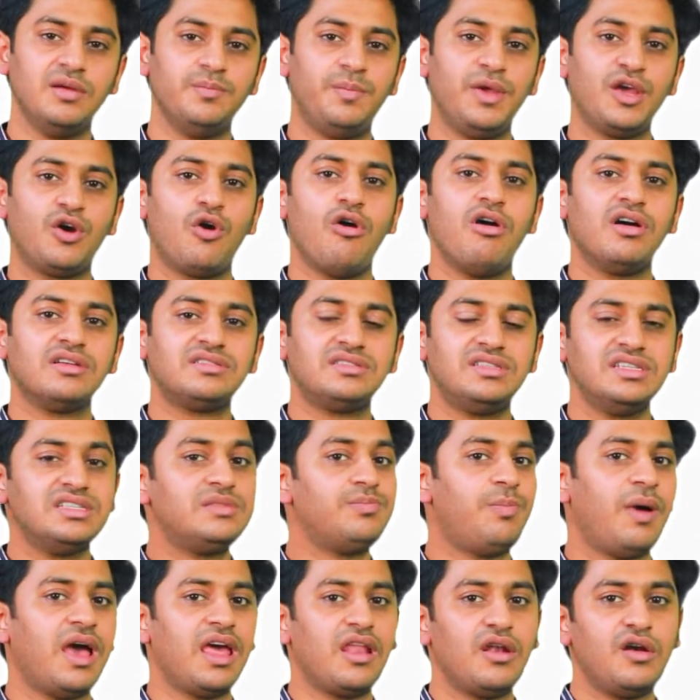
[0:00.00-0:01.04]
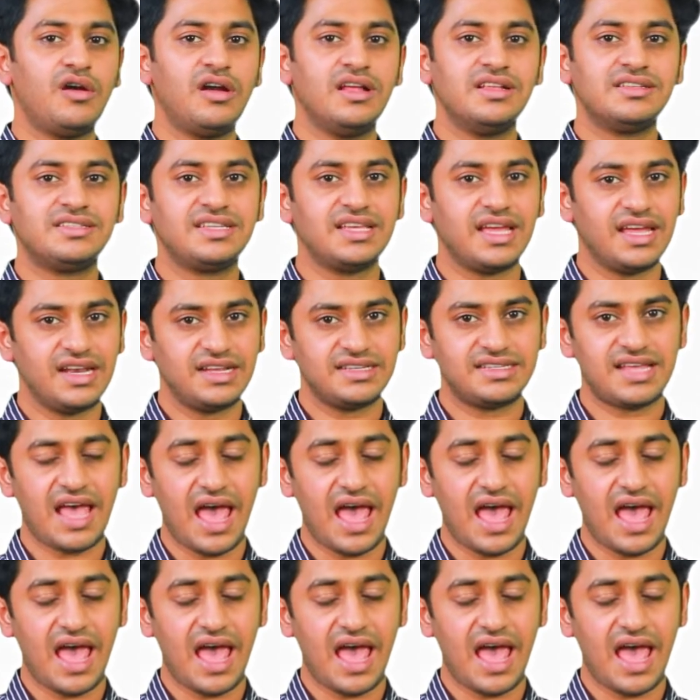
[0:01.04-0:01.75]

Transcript: Because this pilonidal sinus